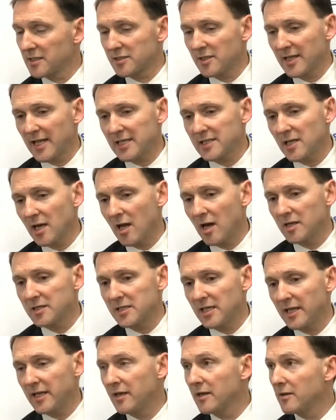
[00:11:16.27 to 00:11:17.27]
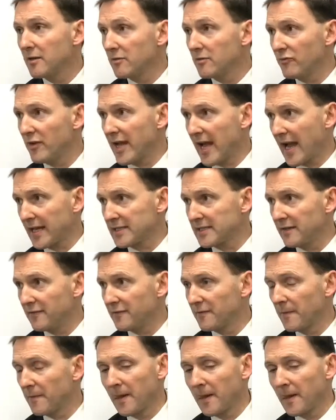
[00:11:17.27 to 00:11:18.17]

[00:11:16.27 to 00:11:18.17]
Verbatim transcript: So that's largely reactive.